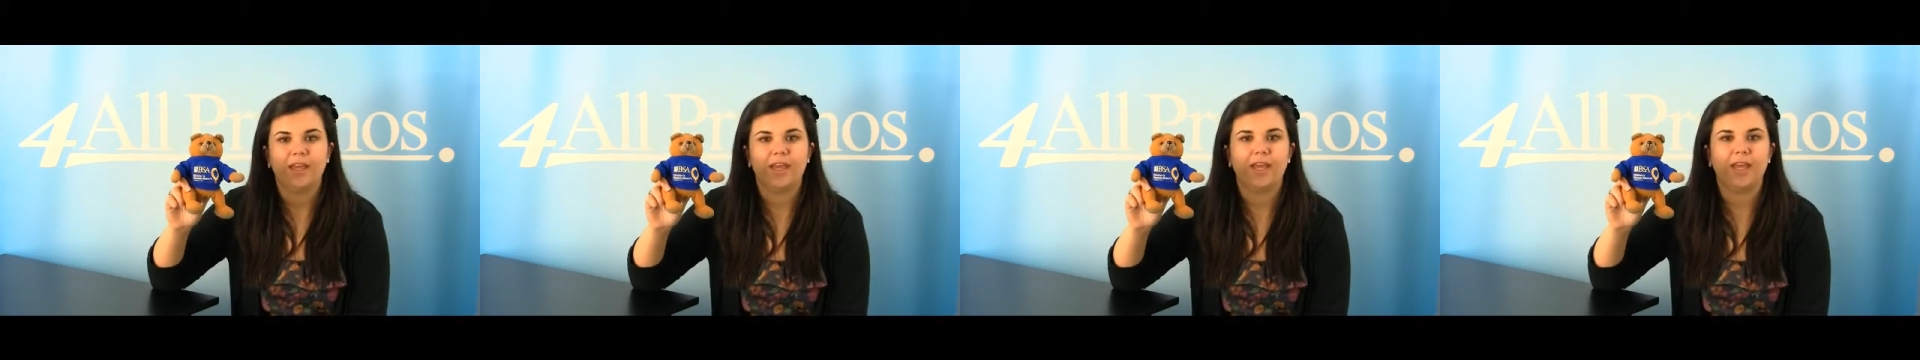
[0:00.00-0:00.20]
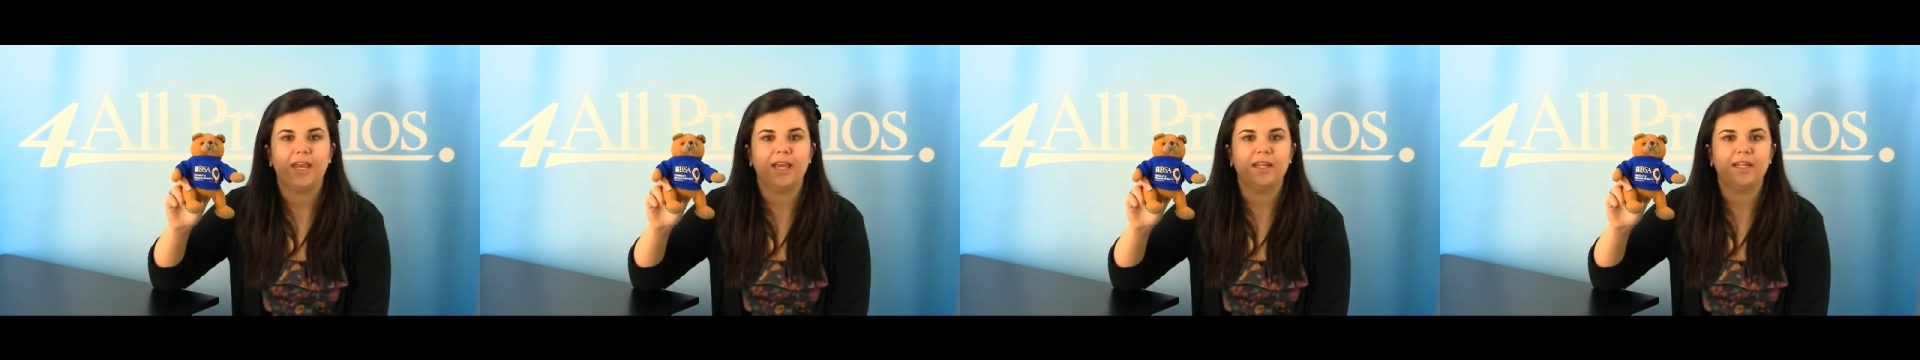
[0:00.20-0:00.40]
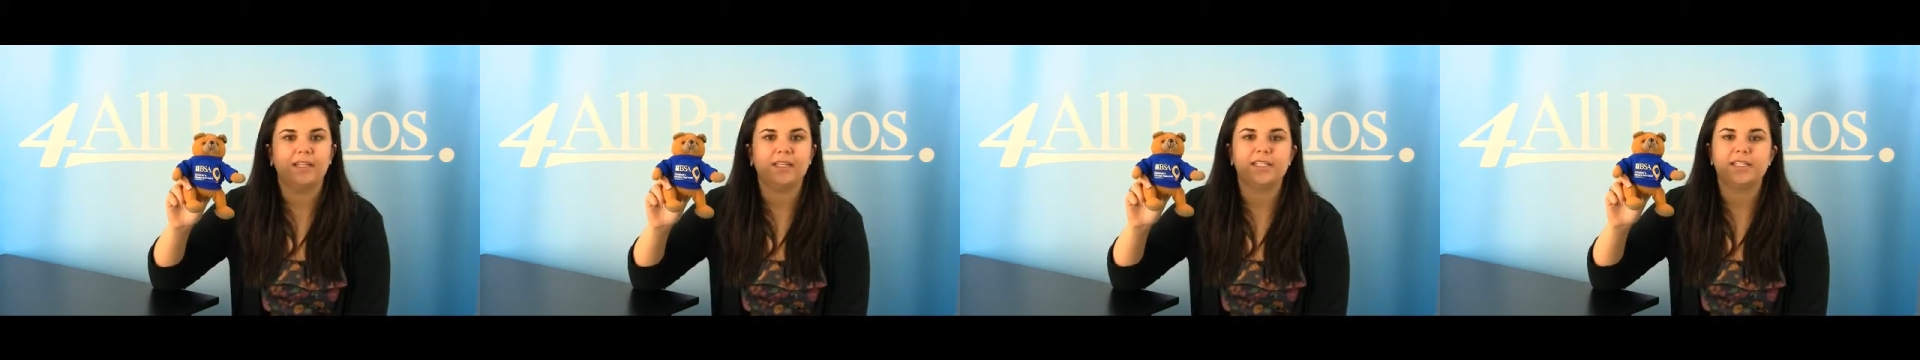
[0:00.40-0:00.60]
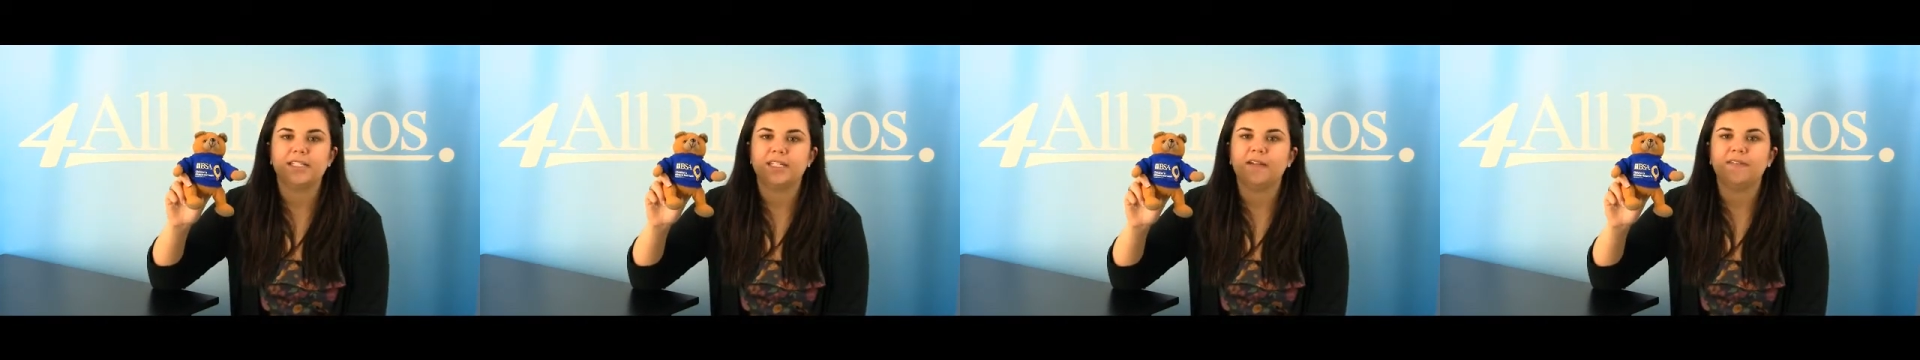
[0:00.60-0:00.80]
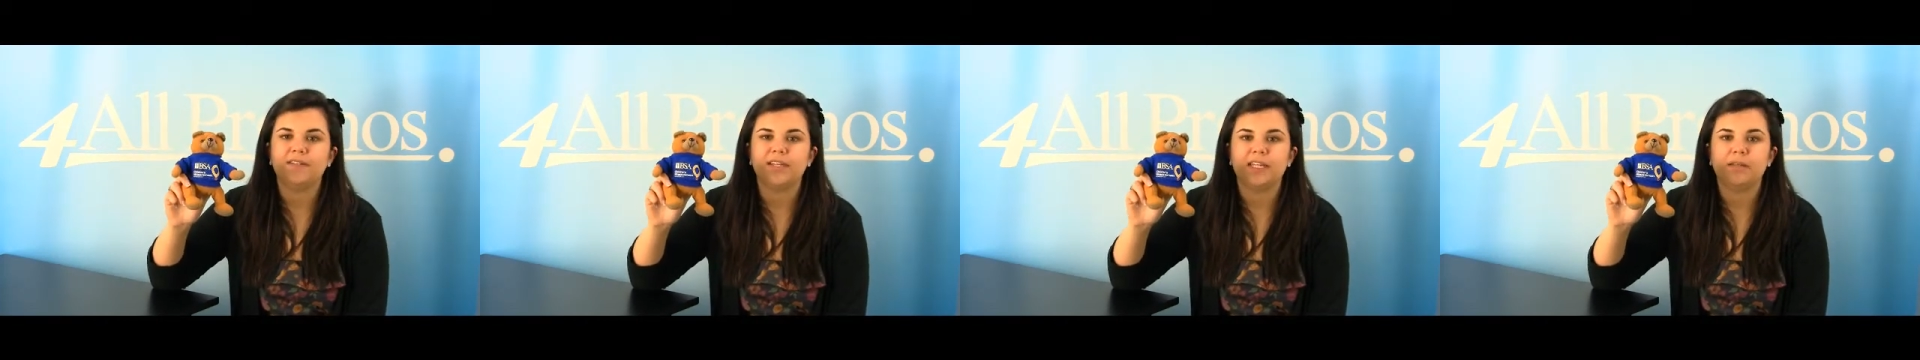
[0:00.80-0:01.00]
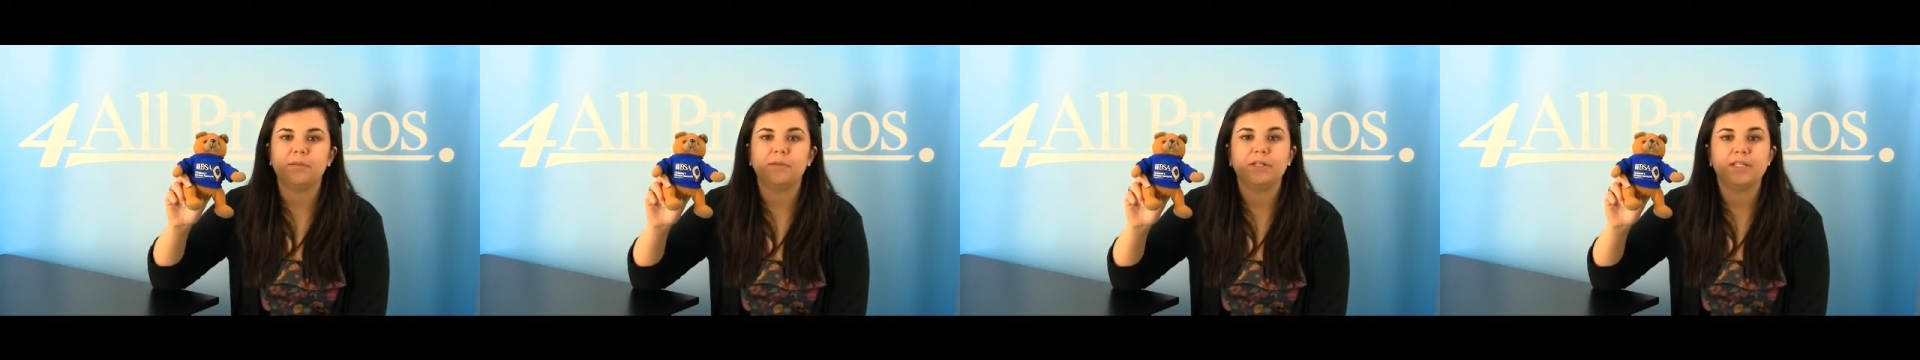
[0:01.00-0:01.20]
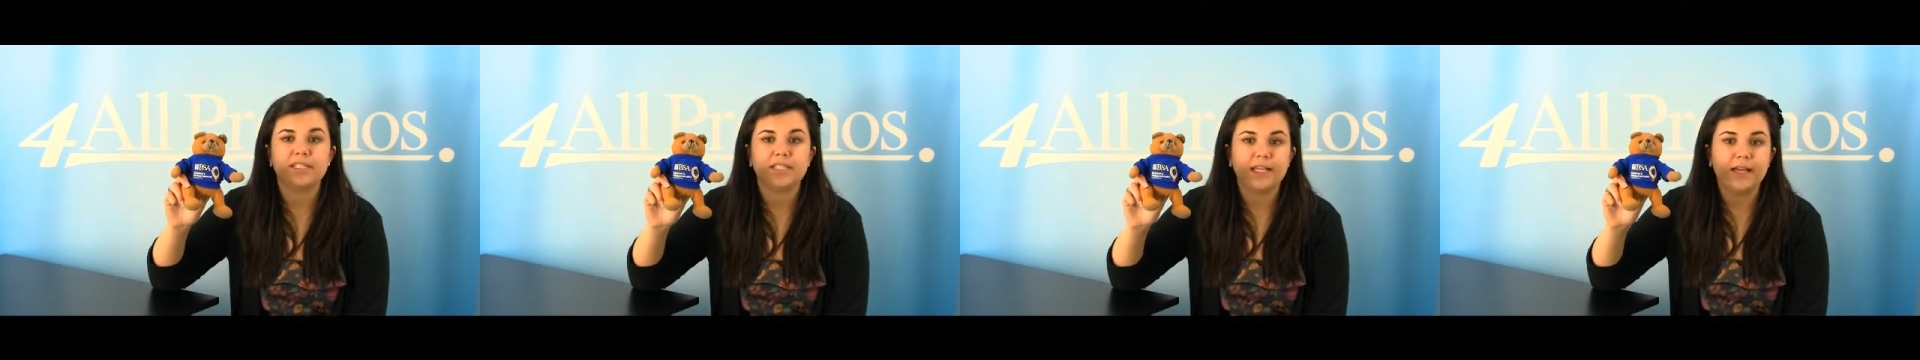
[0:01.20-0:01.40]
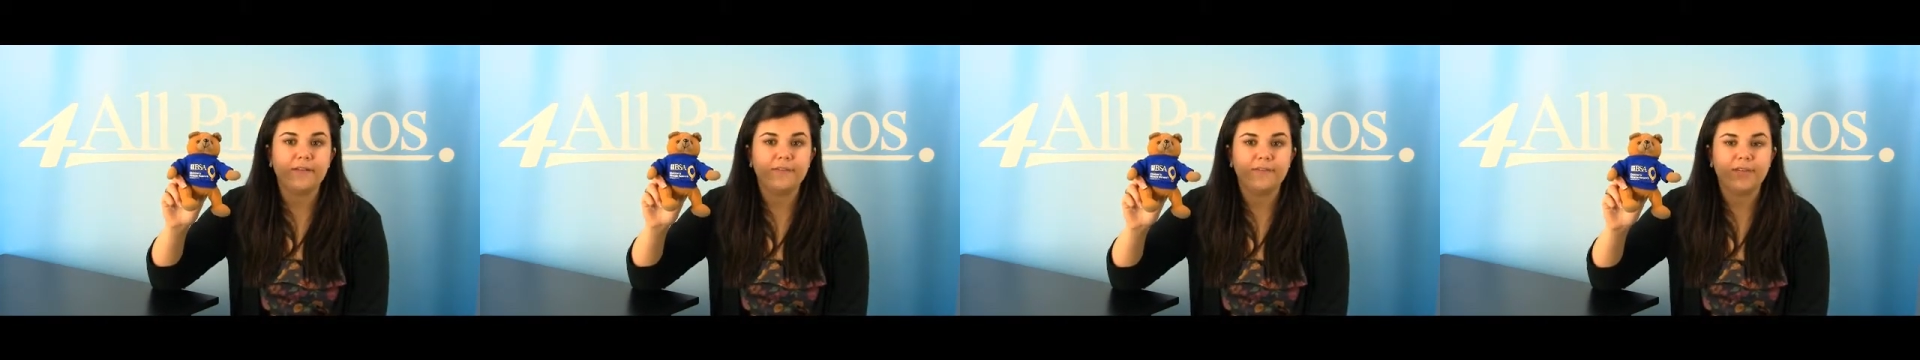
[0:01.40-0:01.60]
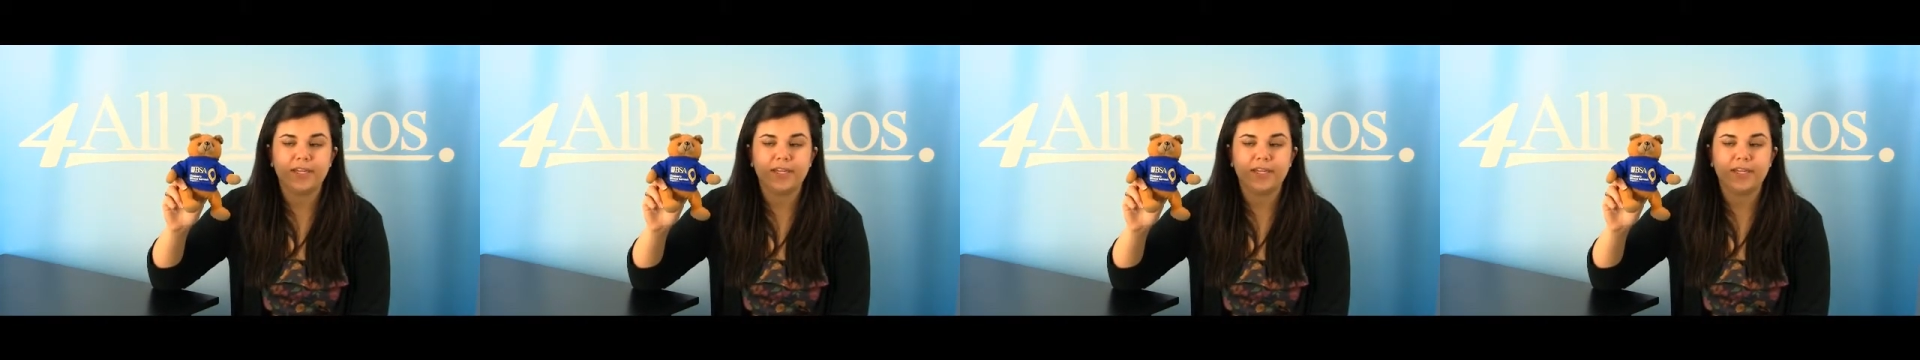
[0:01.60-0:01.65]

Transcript: and the stuffed animal itself